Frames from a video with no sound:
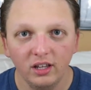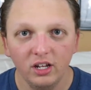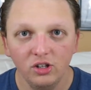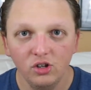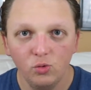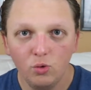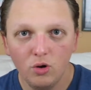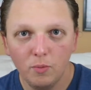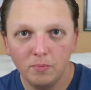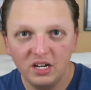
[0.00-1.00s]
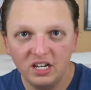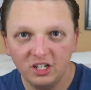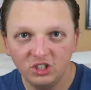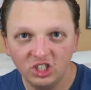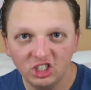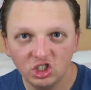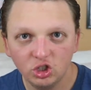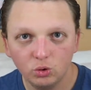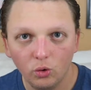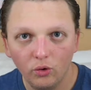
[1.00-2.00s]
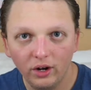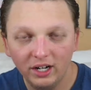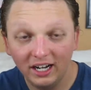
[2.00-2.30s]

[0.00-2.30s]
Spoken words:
then you will be destroyed."